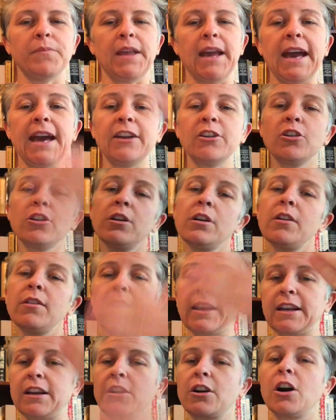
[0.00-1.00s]
header,
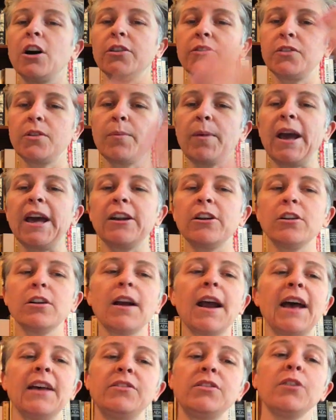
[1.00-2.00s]
like a custom
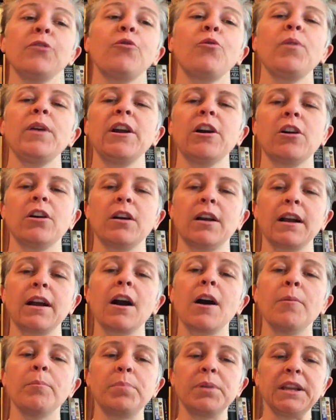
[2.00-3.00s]
header, as if we are a
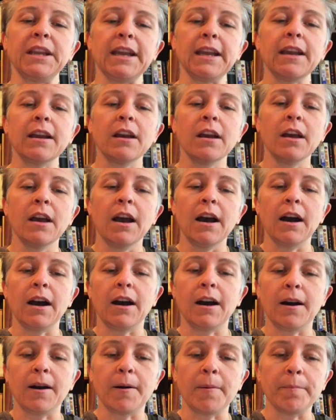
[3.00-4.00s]
company.
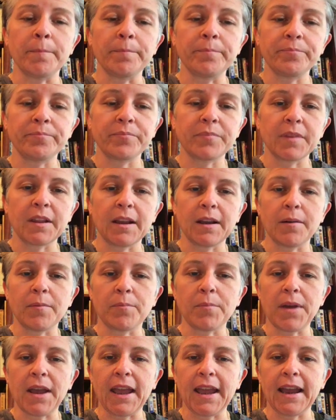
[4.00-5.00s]

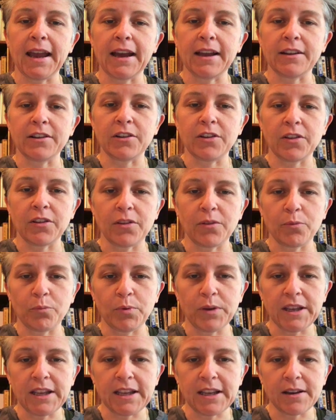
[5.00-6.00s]
And
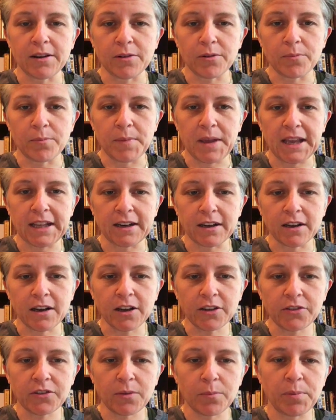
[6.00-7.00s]
we made a
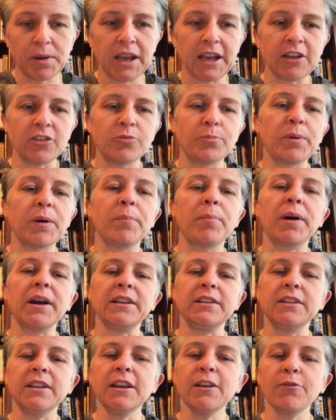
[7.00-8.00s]
custom page, but
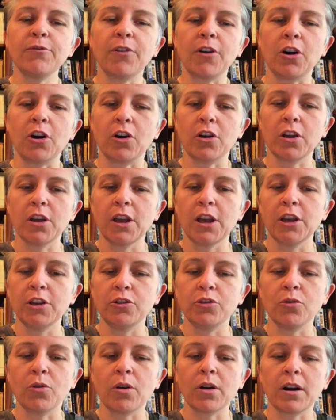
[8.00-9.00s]
by default,
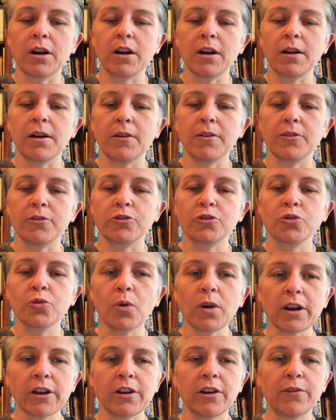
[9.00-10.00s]

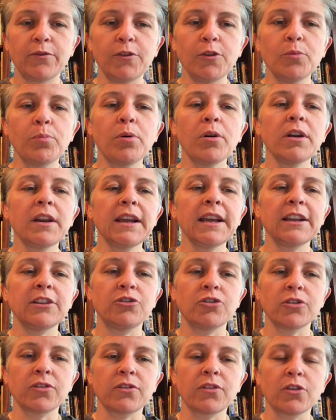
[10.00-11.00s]
if you put in
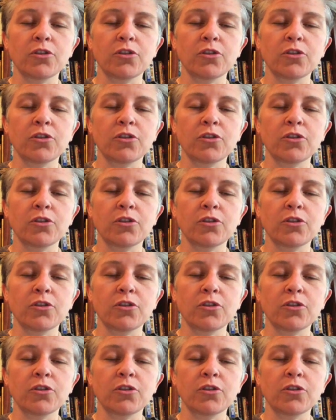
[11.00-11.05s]
just